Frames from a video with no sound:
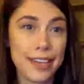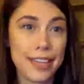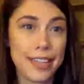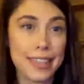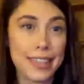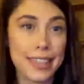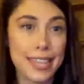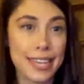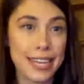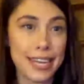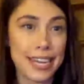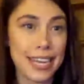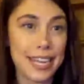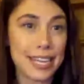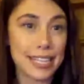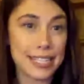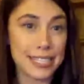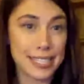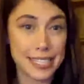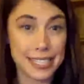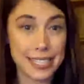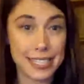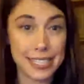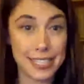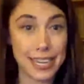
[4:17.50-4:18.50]
that it
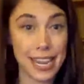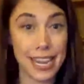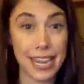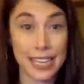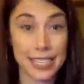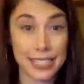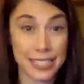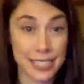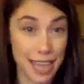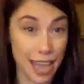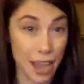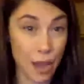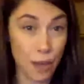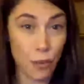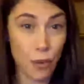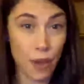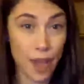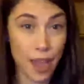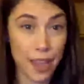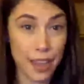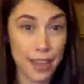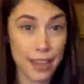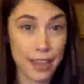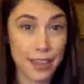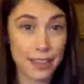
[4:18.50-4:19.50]
stays that
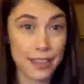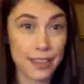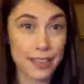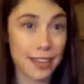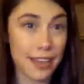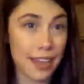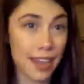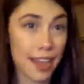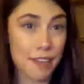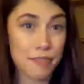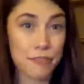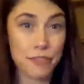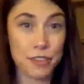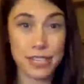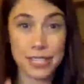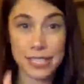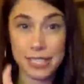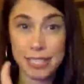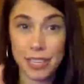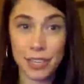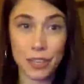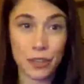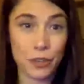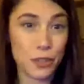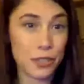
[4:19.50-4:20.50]
way. Every
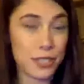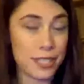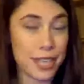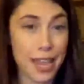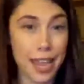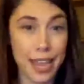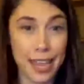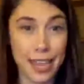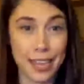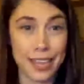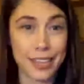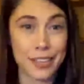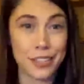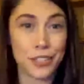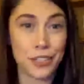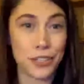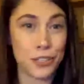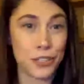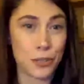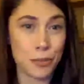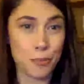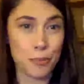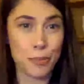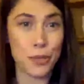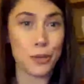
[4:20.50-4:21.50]
single day is just
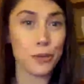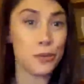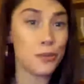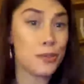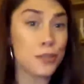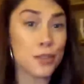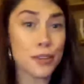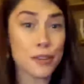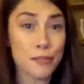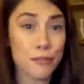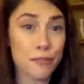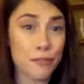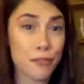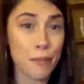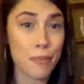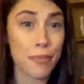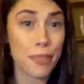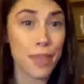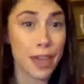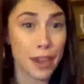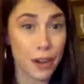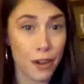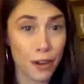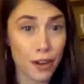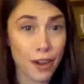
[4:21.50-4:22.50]
abusive from
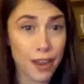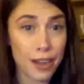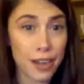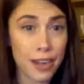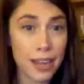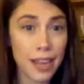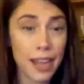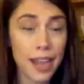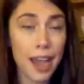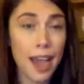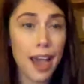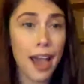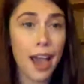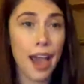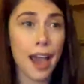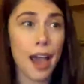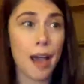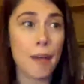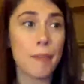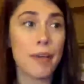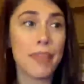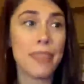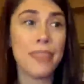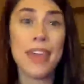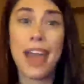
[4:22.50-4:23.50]
then on.
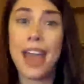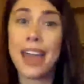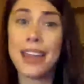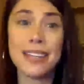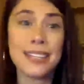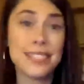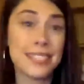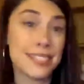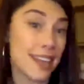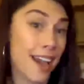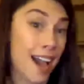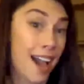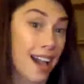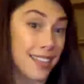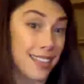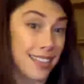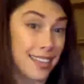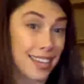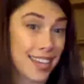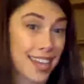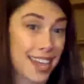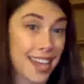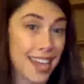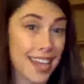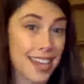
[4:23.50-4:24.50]
And that is not the
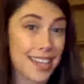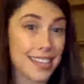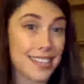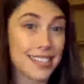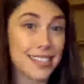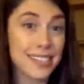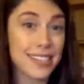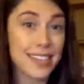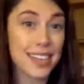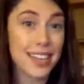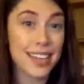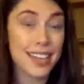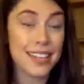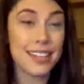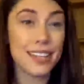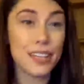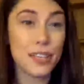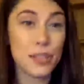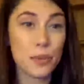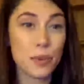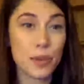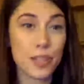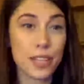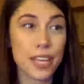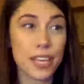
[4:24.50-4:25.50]
case. These
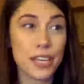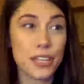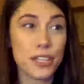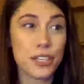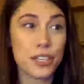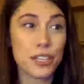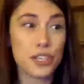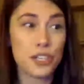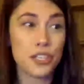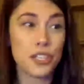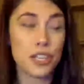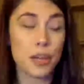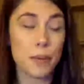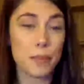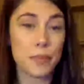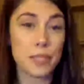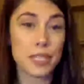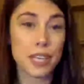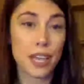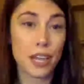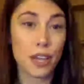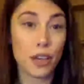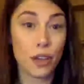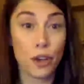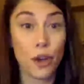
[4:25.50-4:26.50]
relationships
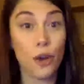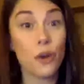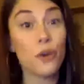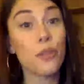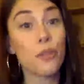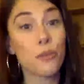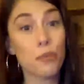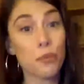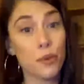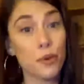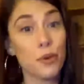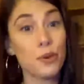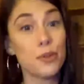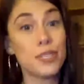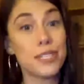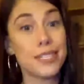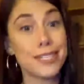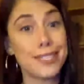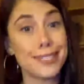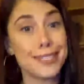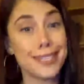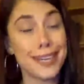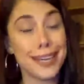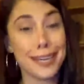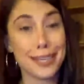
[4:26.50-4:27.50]
can go through
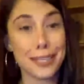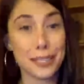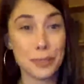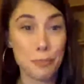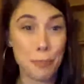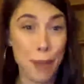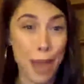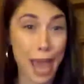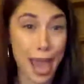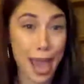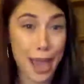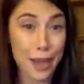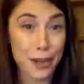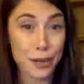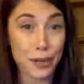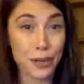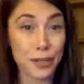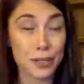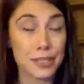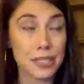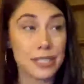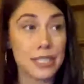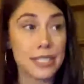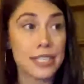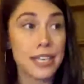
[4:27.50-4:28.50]
distinct
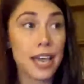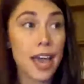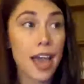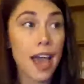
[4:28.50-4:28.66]
patterns,